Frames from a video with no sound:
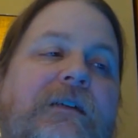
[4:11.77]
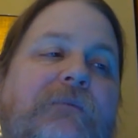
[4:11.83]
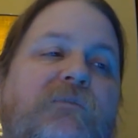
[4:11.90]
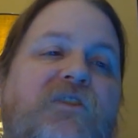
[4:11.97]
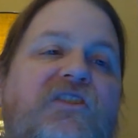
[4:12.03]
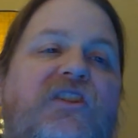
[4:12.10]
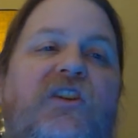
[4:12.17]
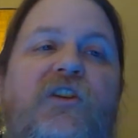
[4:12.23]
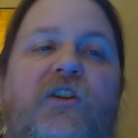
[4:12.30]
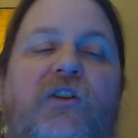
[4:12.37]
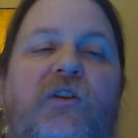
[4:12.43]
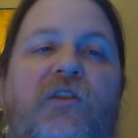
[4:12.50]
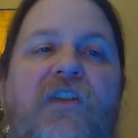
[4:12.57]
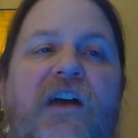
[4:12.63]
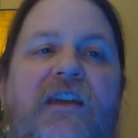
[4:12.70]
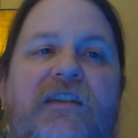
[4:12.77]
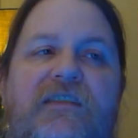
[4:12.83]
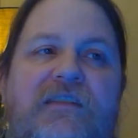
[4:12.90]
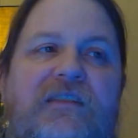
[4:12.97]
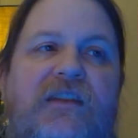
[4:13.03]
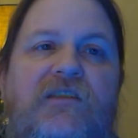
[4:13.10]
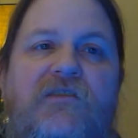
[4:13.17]
material that
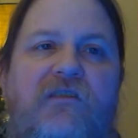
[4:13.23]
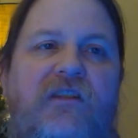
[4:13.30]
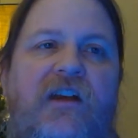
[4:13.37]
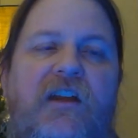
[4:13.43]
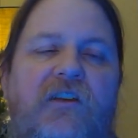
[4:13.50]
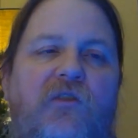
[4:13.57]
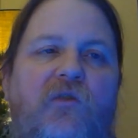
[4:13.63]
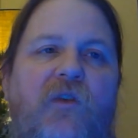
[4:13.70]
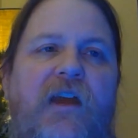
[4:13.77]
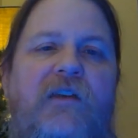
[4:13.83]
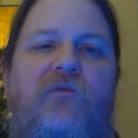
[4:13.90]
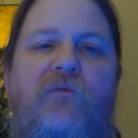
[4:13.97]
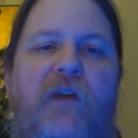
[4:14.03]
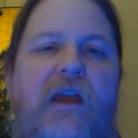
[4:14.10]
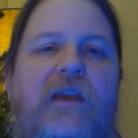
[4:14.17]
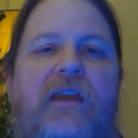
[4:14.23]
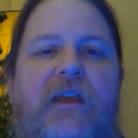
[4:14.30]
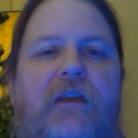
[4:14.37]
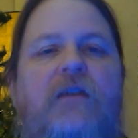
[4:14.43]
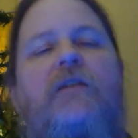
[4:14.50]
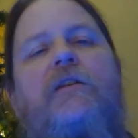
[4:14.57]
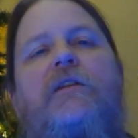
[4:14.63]
is centered on grant
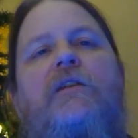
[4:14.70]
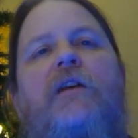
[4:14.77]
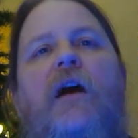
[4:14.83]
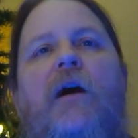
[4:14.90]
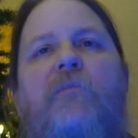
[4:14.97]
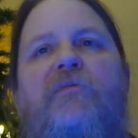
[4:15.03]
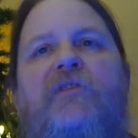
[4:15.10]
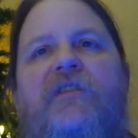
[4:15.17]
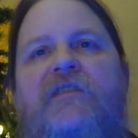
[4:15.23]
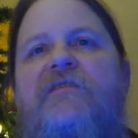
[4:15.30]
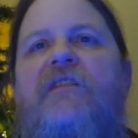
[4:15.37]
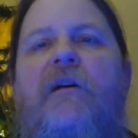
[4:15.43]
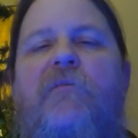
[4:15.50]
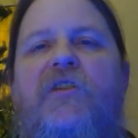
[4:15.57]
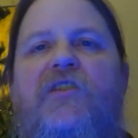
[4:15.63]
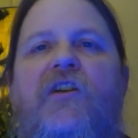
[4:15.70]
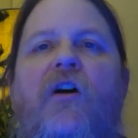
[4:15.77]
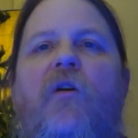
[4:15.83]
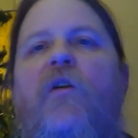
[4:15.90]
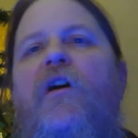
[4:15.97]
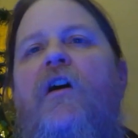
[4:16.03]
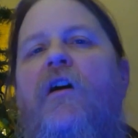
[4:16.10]
writing, please let me
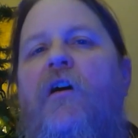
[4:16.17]
know.